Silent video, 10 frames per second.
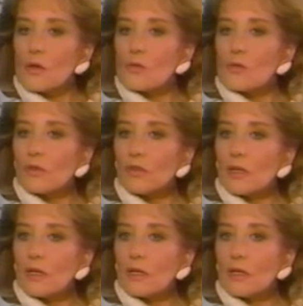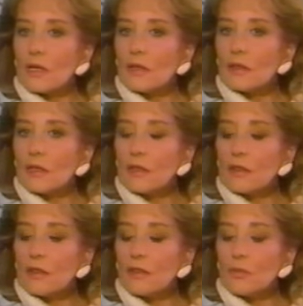Roseanne, at,
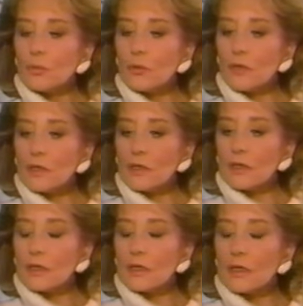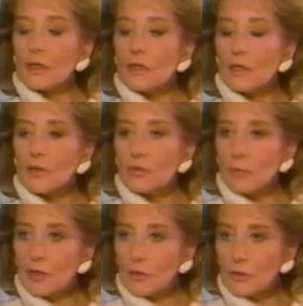at this point, he's a
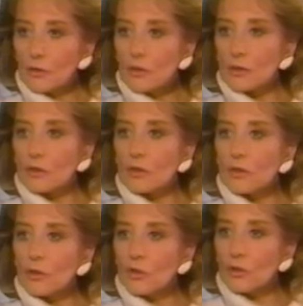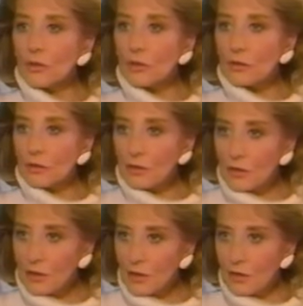mail clerk. Yeah. You're in, in
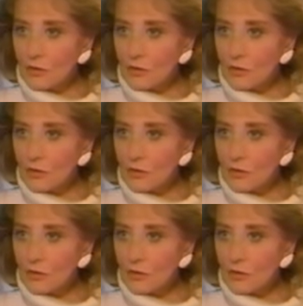the house.